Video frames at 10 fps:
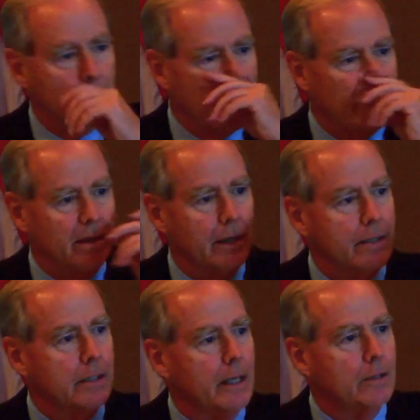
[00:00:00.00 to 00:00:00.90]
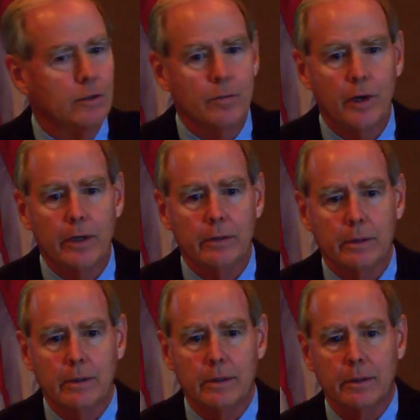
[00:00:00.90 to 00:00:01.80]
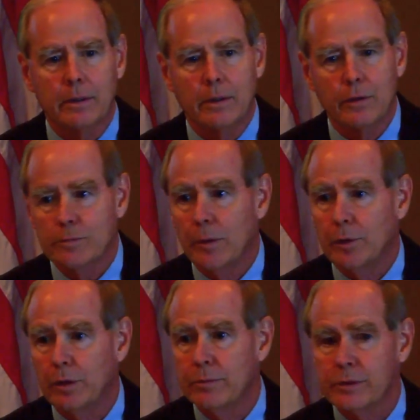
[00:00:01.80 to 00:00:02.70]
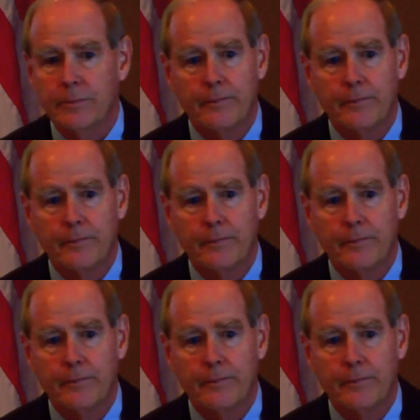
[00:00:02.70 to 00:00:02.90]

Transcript: back in 1982 bought those mobile homes?